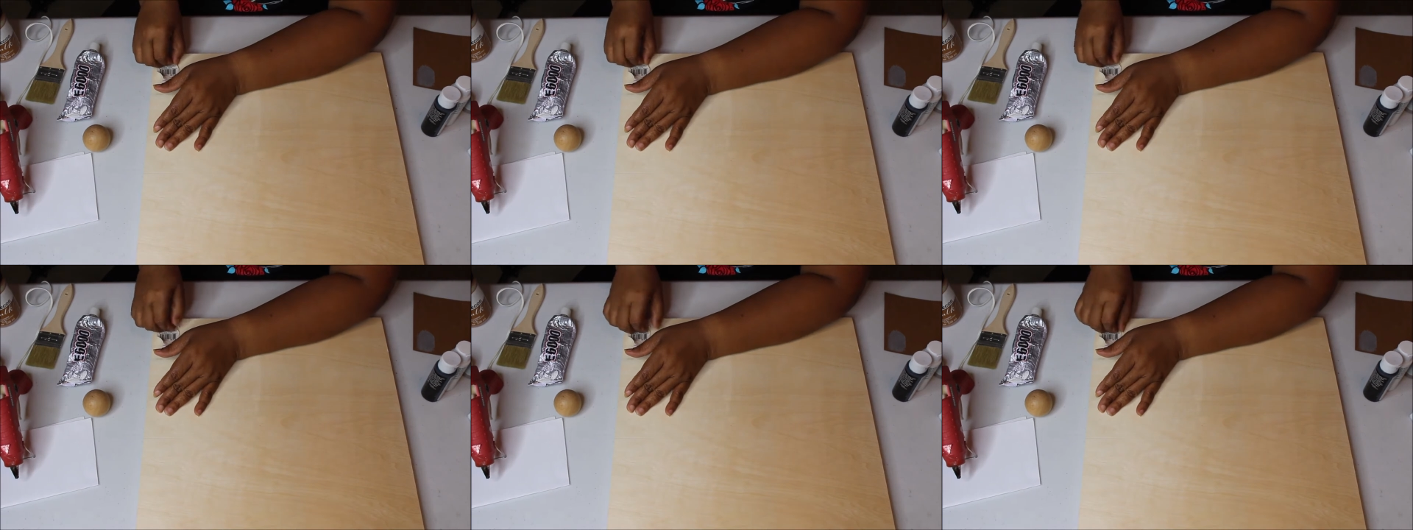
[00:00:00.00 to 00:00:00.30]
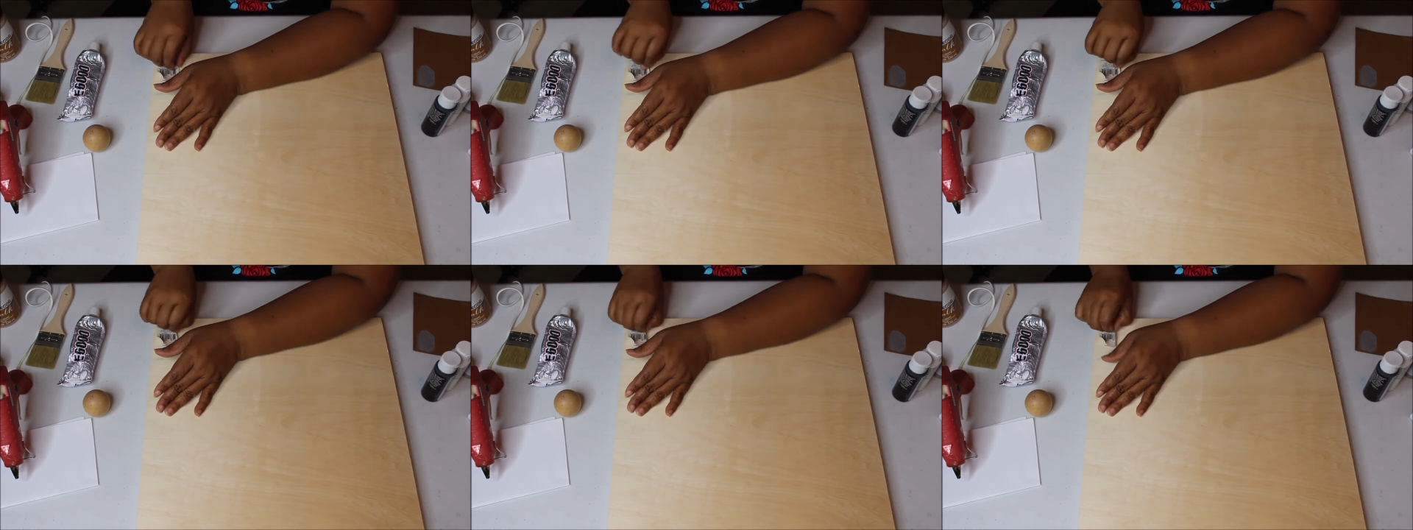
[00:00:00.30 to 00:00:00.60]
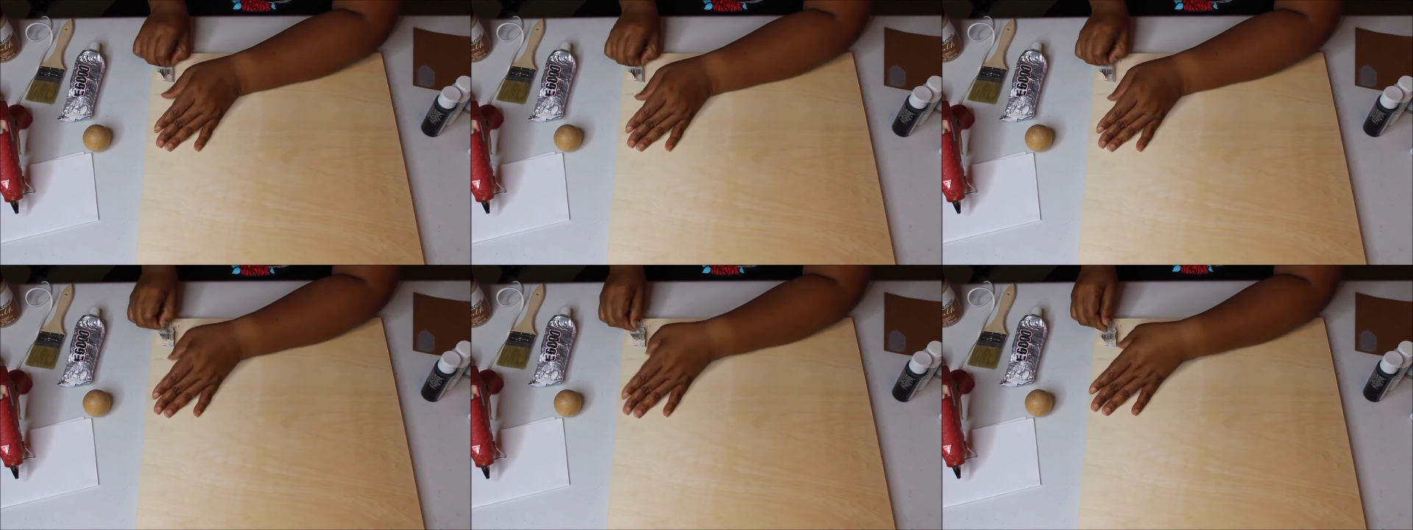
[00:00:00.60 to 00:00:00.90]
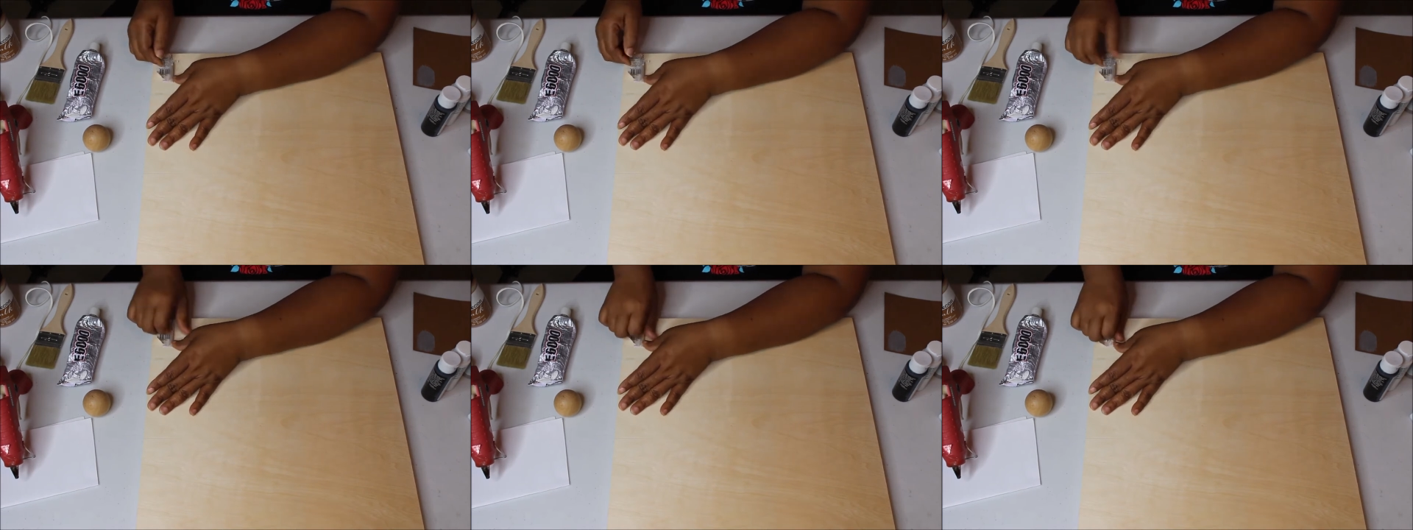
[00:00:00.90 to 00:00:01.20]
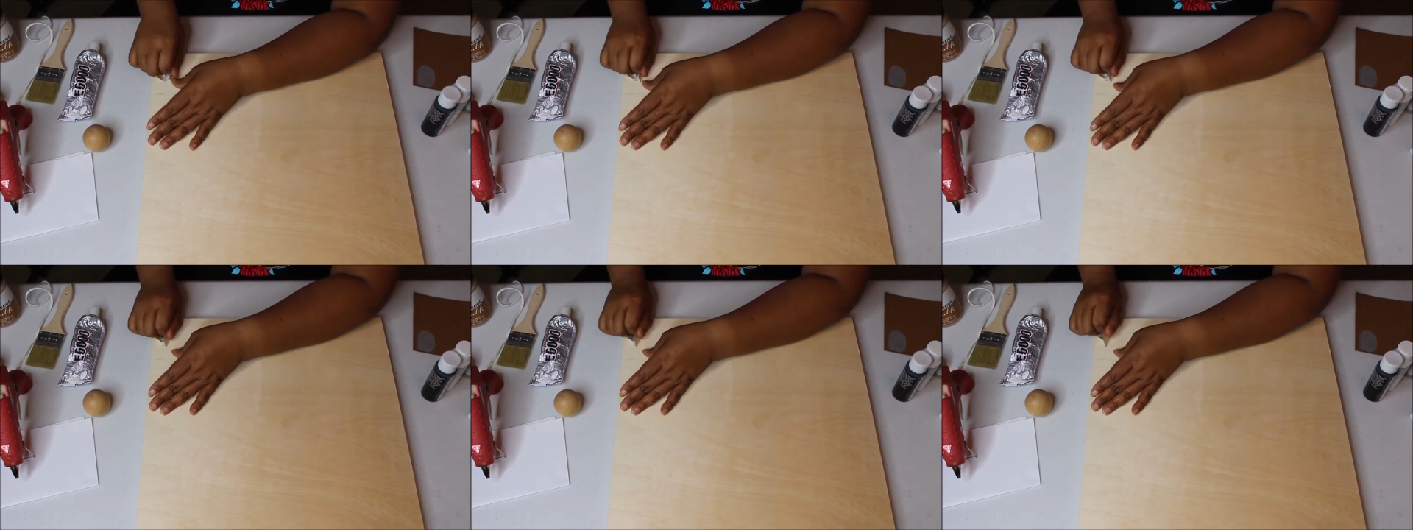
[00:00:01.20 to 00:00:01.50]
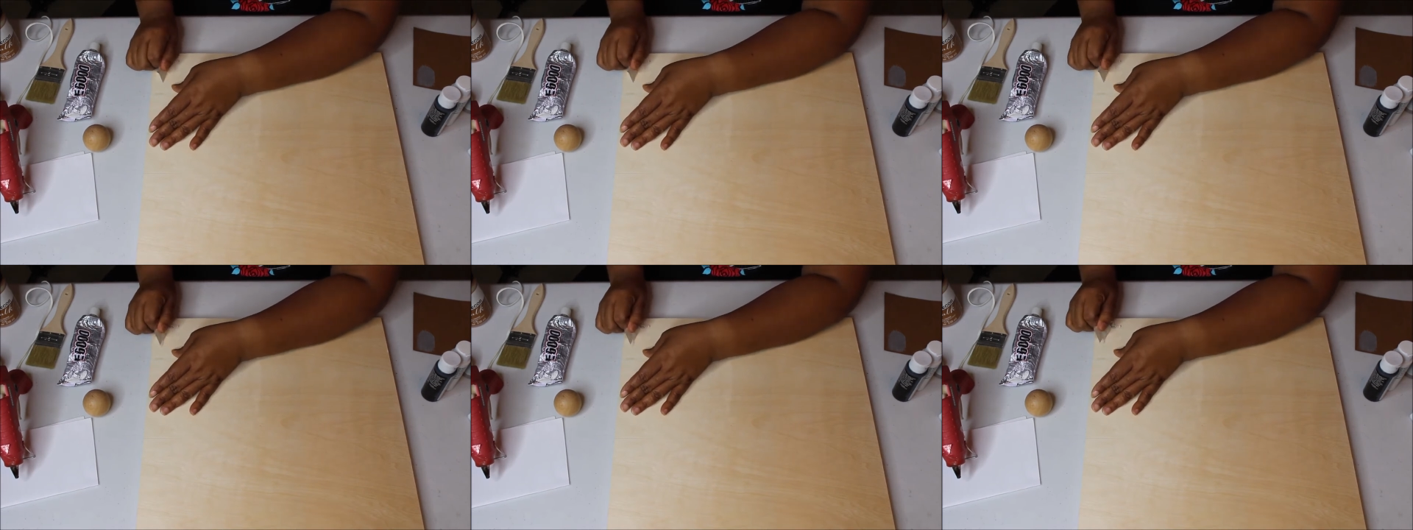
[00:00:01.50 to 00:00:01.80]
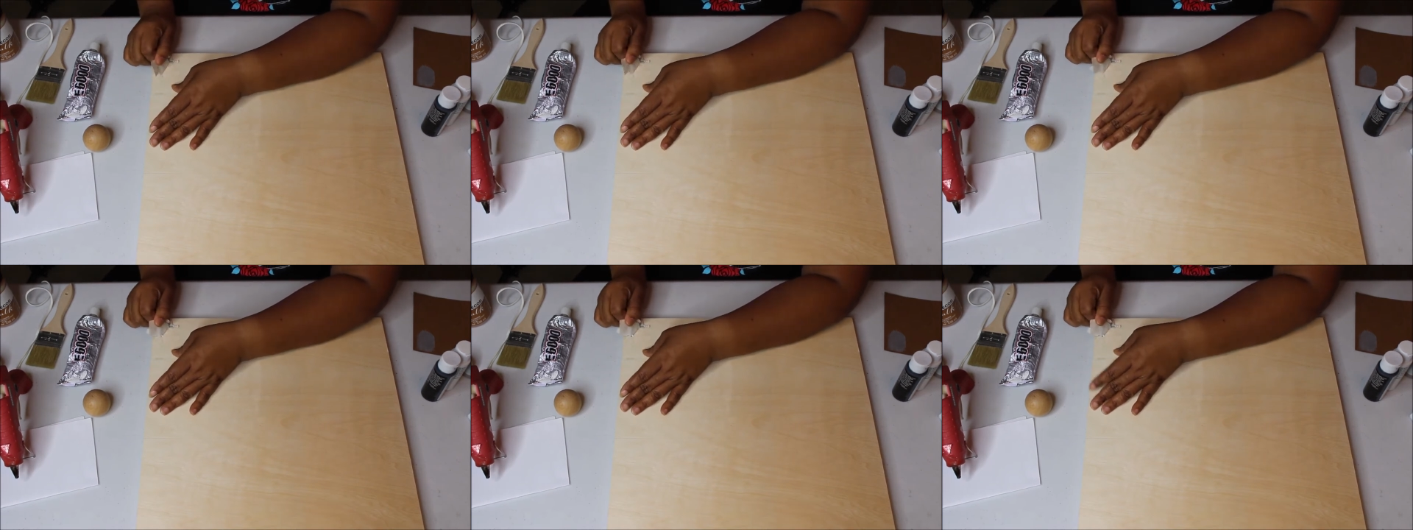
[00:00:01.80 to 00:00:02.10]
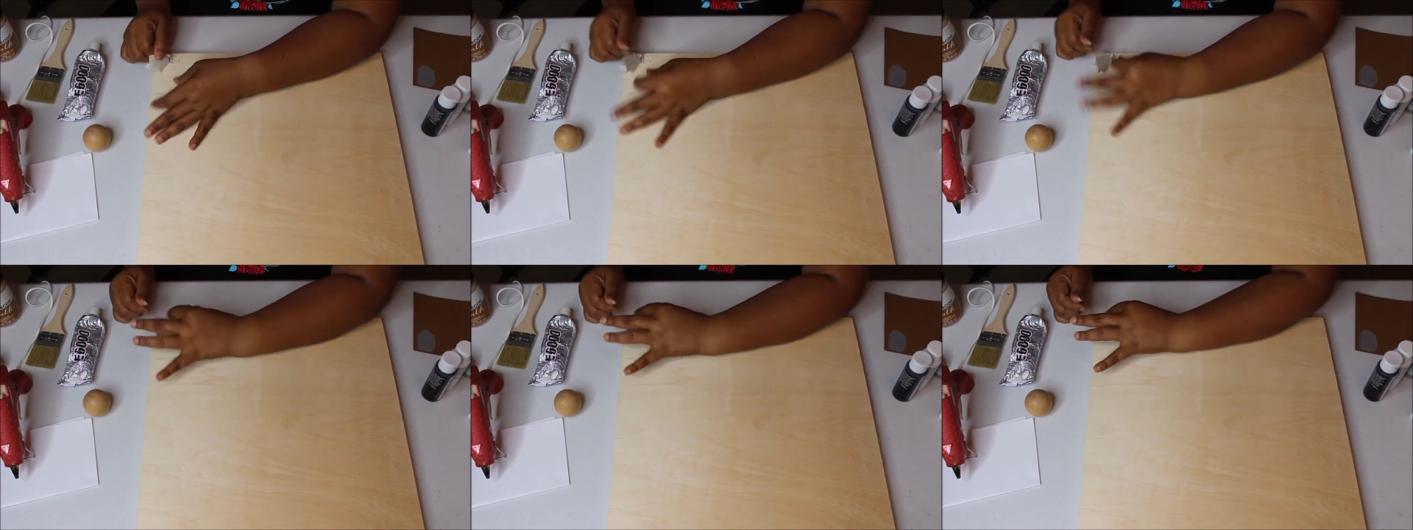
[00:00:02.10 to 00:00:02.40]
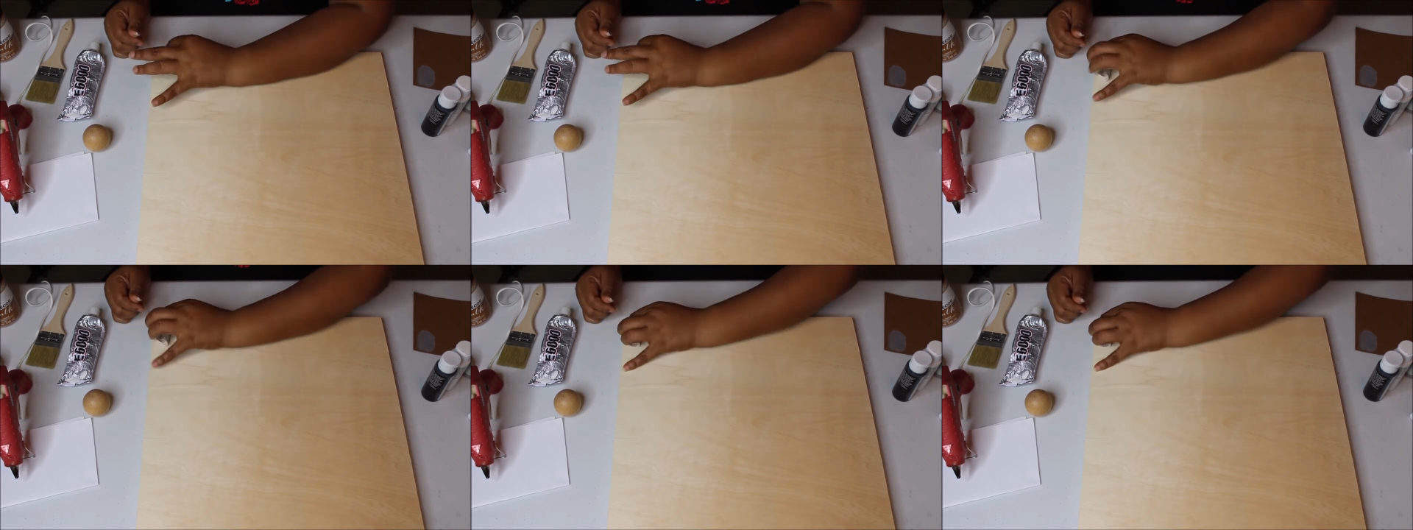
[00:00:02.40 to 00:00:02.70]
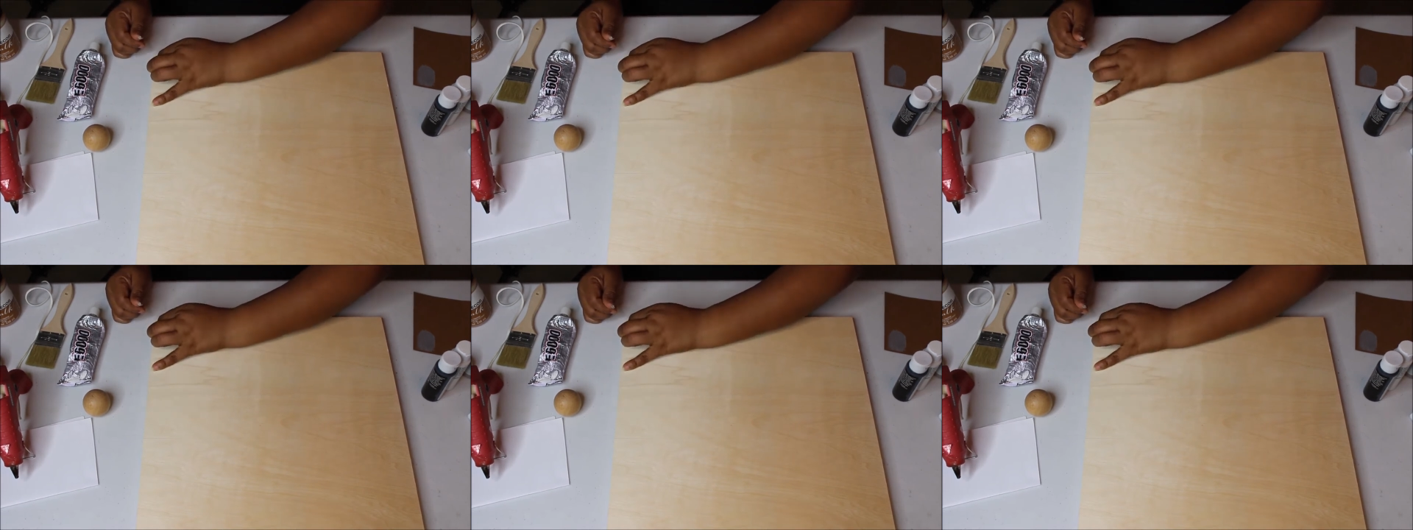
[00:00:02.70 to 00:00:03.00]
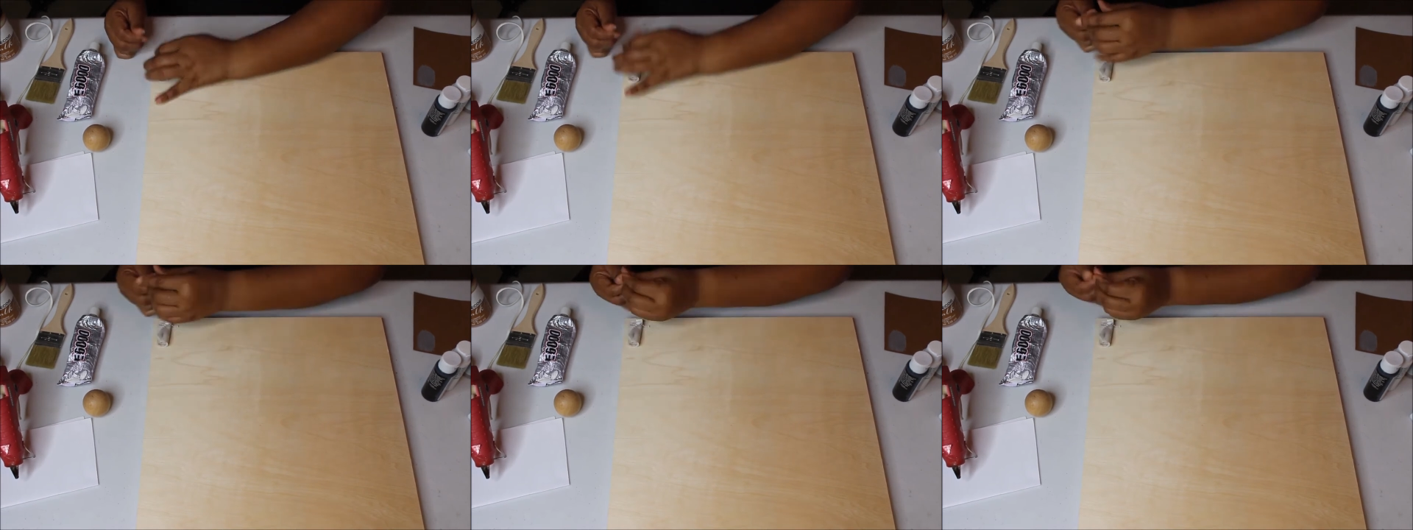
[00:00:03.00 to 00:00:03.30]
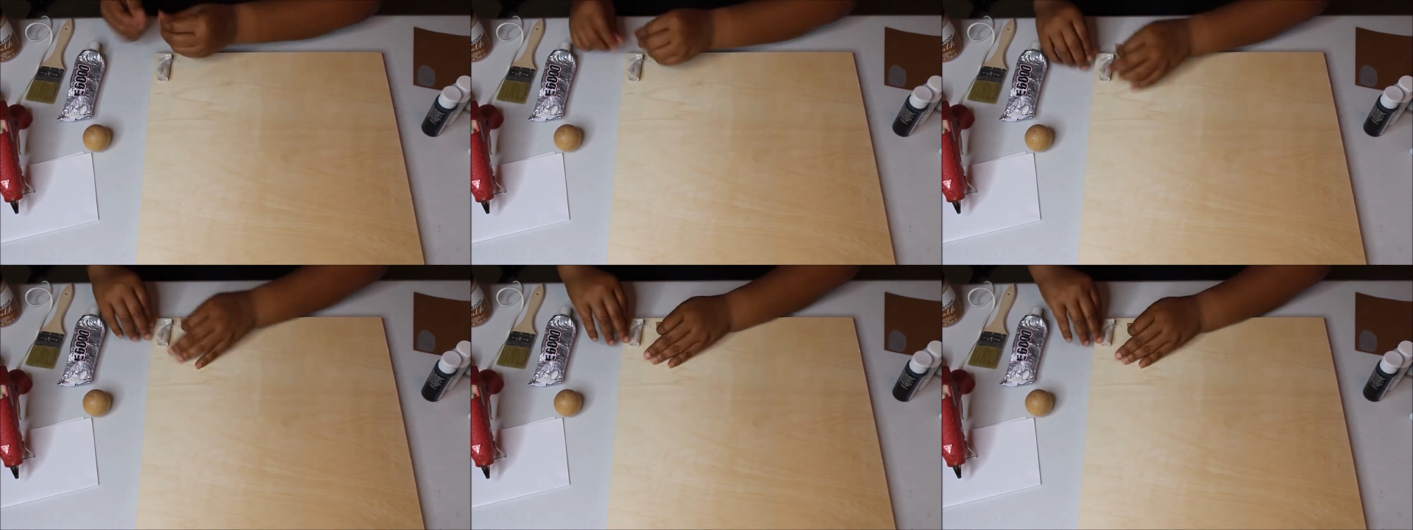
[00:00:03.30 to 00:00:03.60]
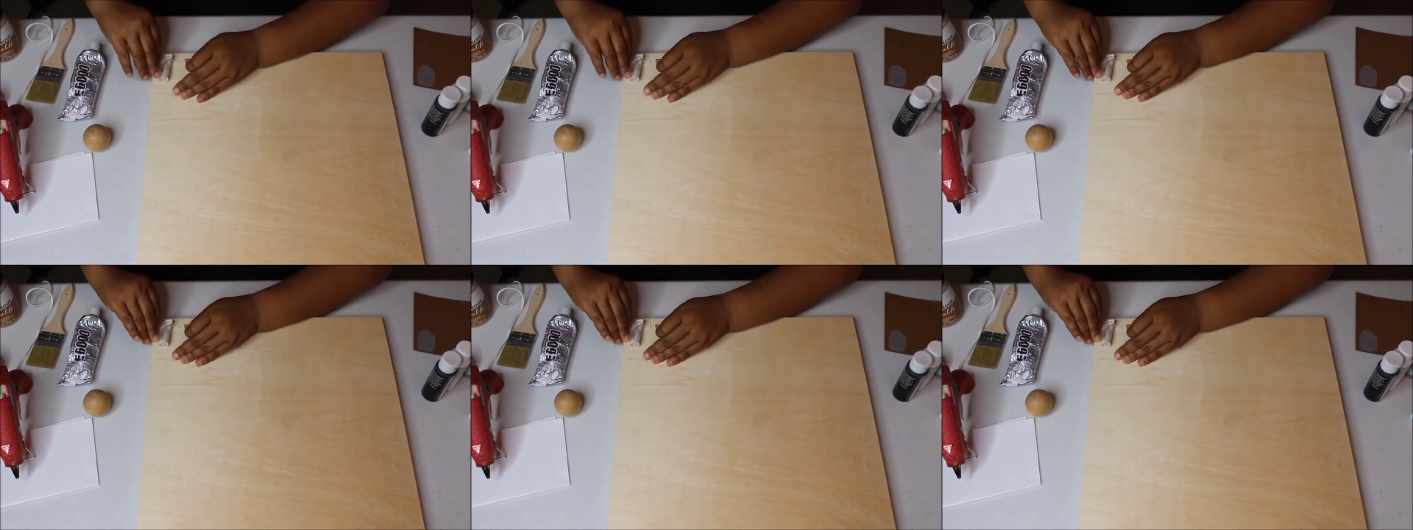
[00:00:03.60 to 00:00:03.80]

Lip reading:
No face is visible, so there are no lips to read.